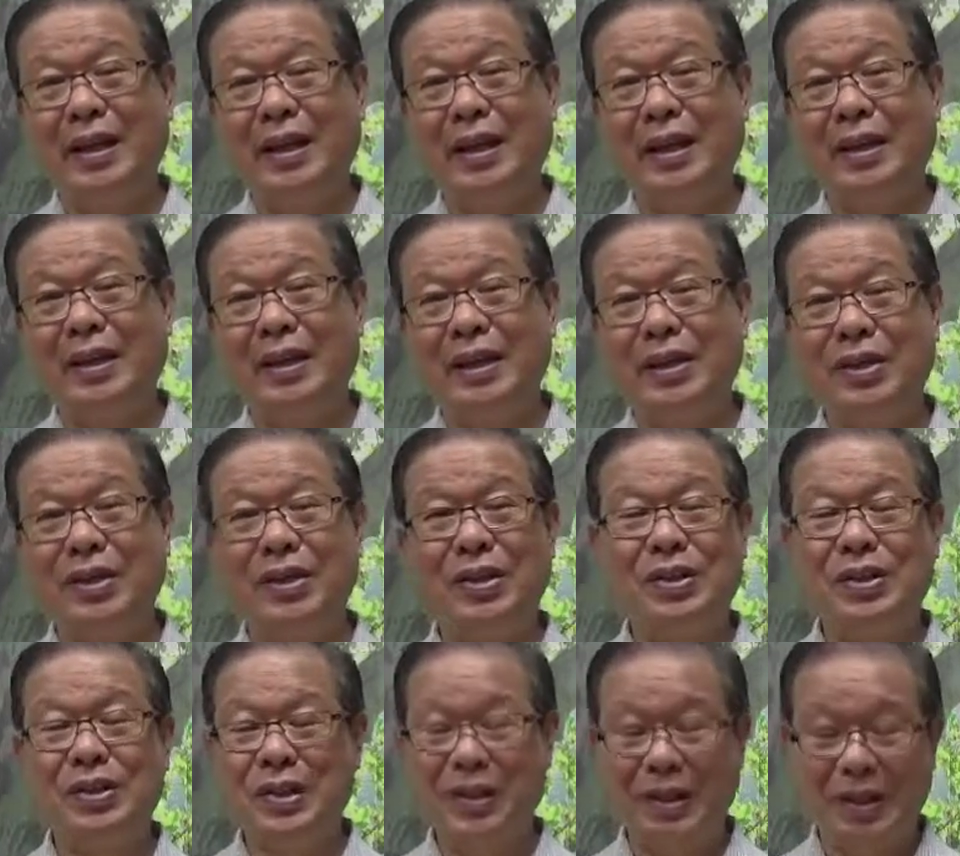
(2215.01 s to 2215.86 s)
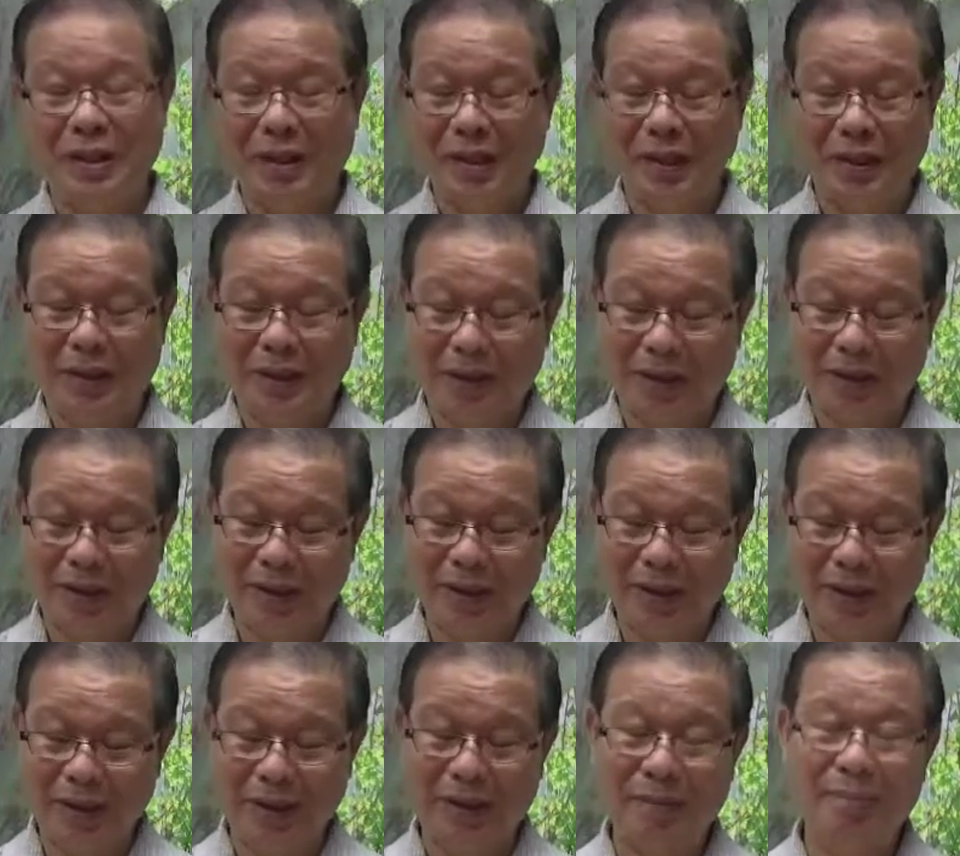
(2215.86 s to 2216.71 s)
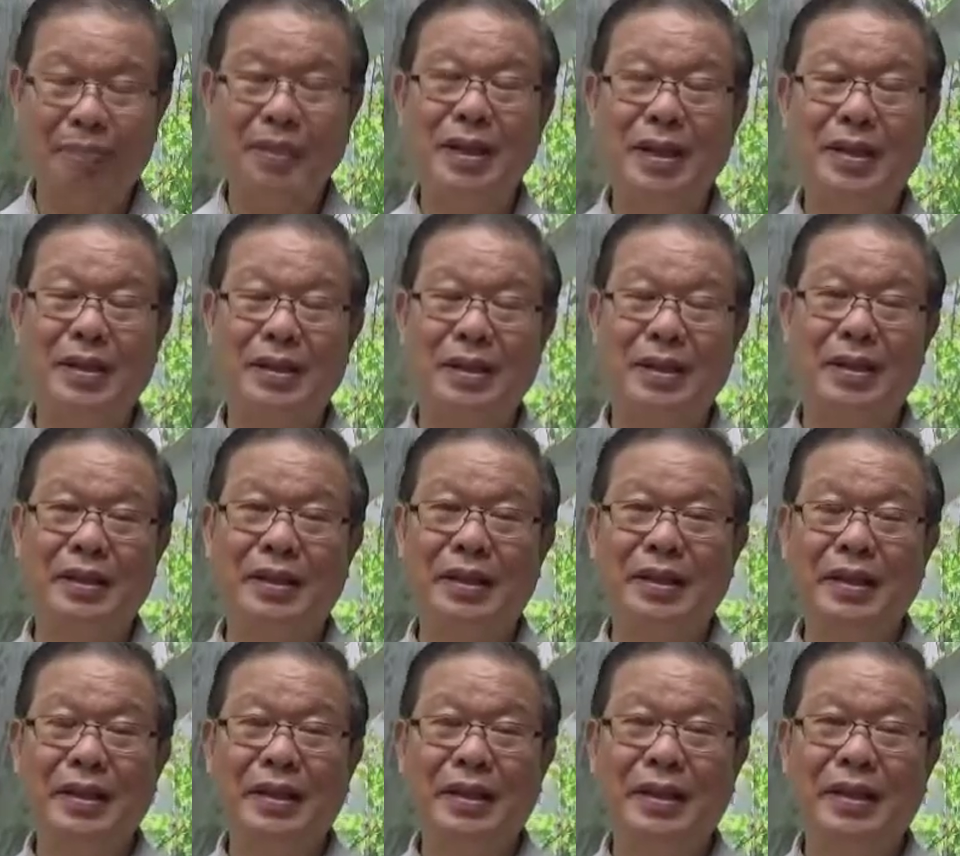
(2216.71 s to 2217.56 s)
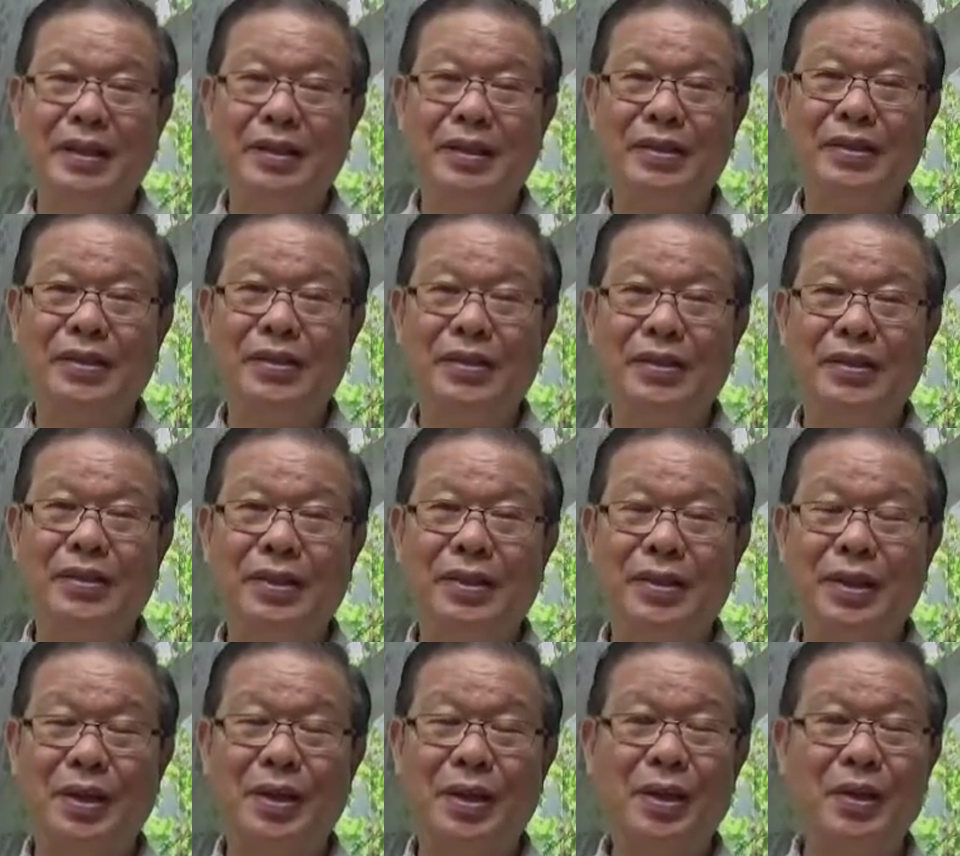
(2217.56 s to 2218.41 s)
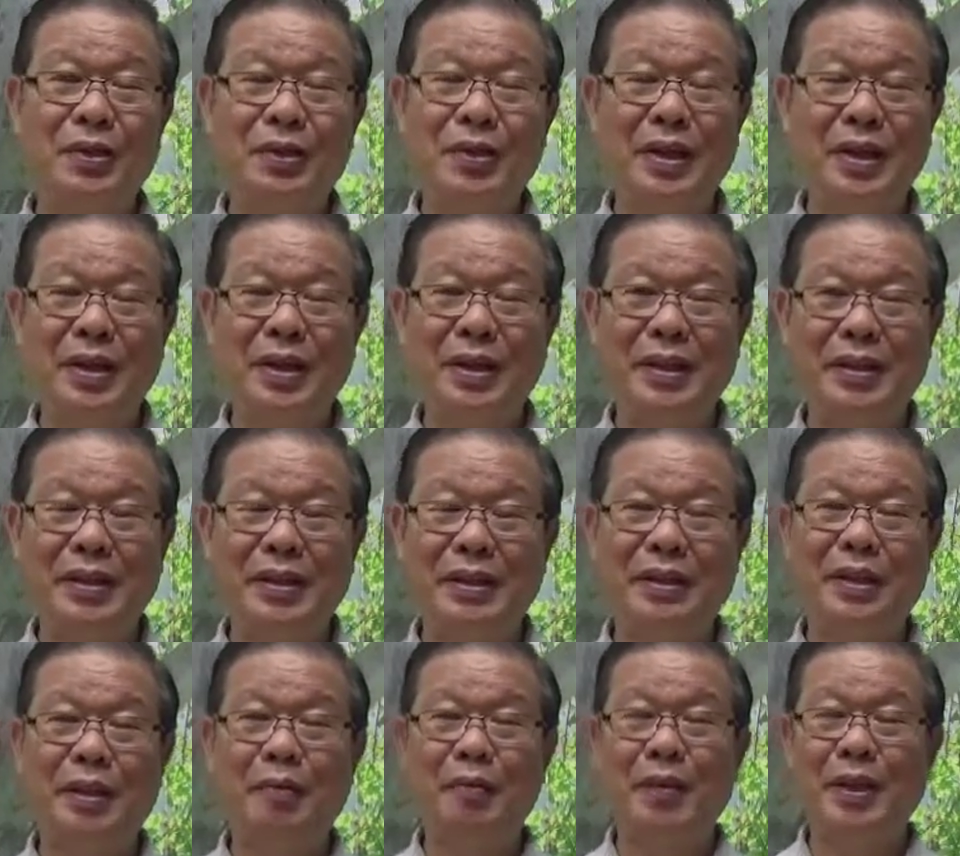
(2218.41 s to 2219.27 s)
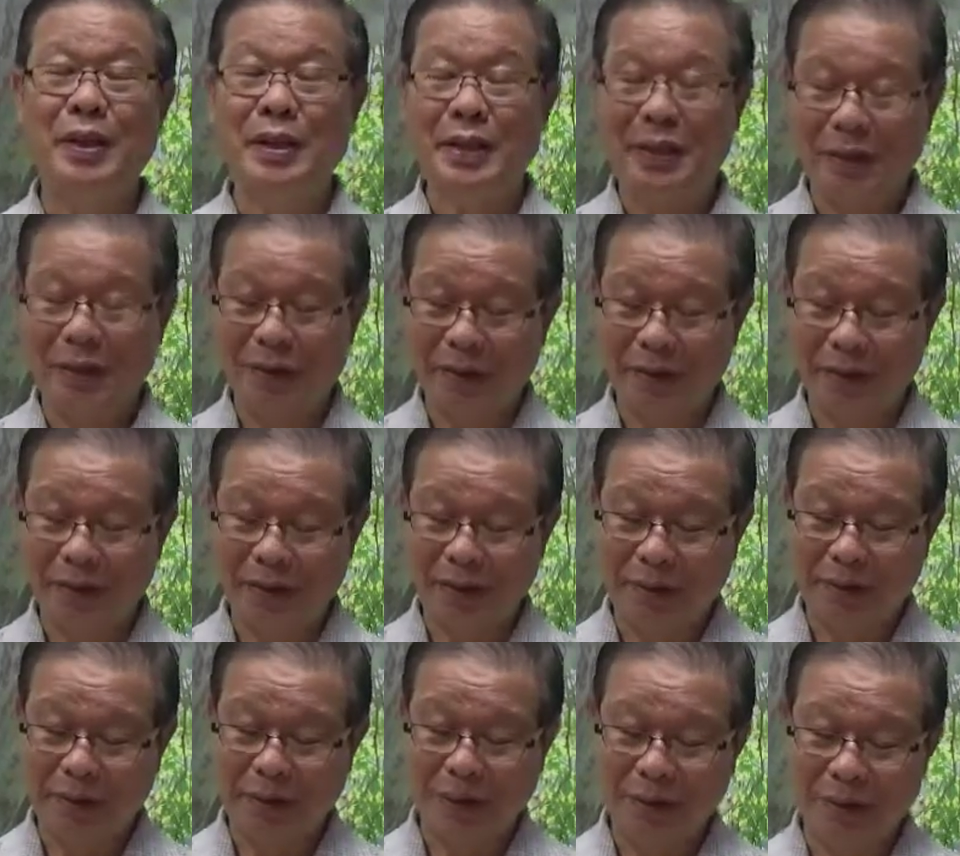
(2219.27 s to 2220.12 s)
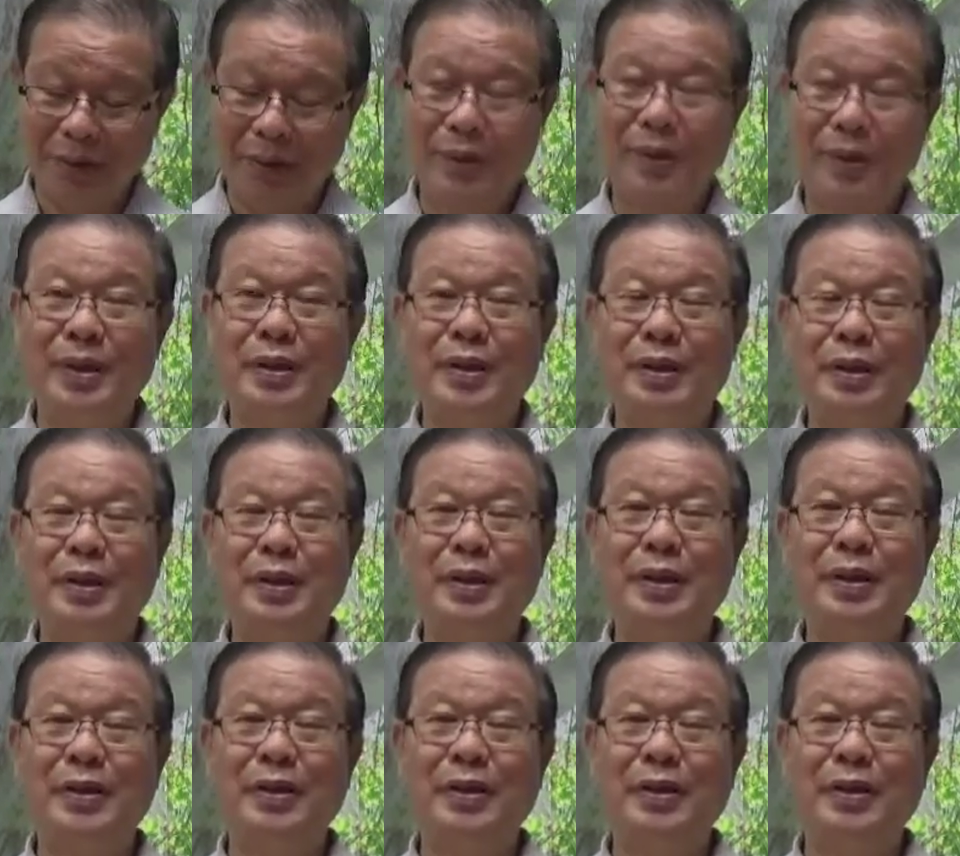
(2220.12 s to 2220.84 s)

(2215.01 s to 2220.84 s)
And says, oh, this monk who is a loner is coming, and we will knock